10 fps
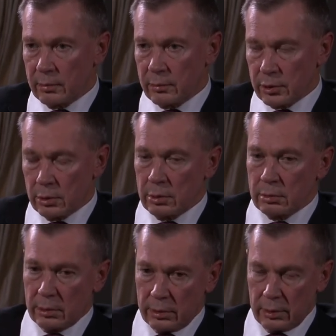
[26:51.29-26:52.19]

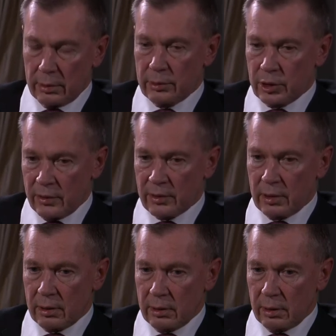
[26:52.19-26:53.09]
So
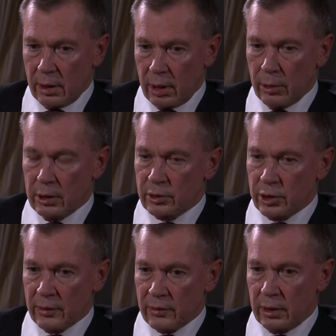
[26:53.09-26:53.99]
I will
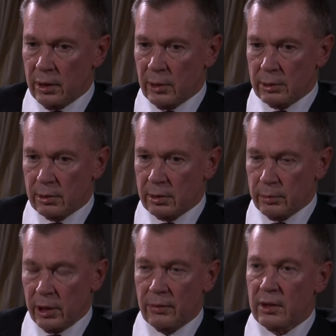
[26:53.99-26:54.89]
just limit
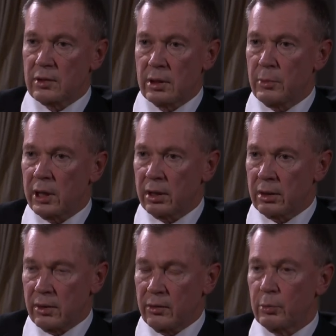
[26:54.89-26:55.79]
by this remark
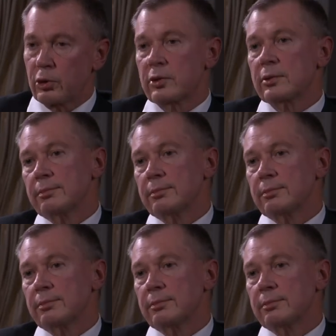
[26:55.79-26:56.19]
at this point.